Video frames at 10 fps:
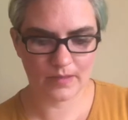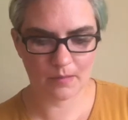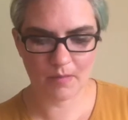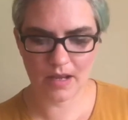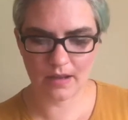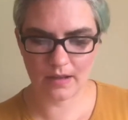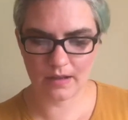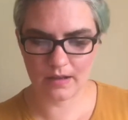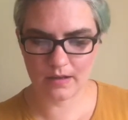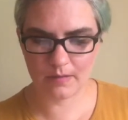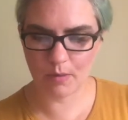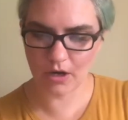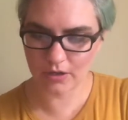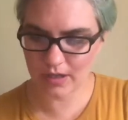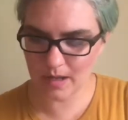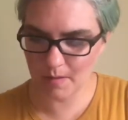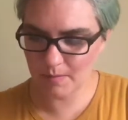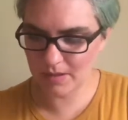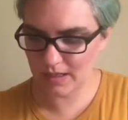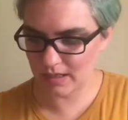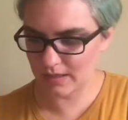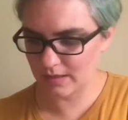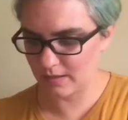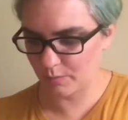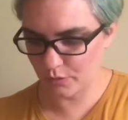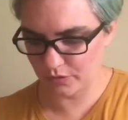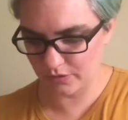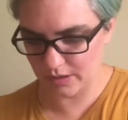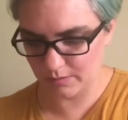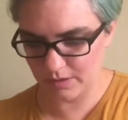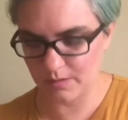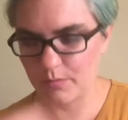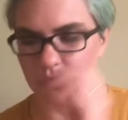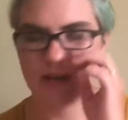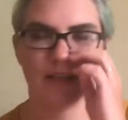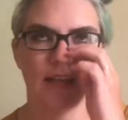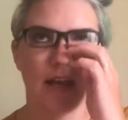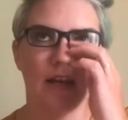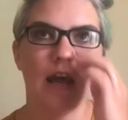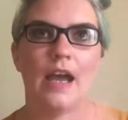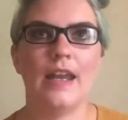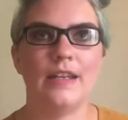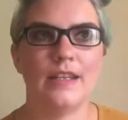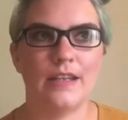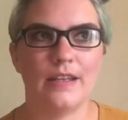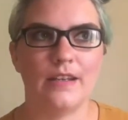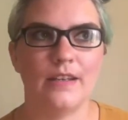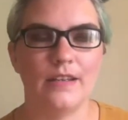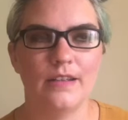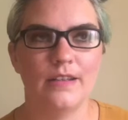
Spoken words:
my partner came up and he did the bouldering with the boys, and I did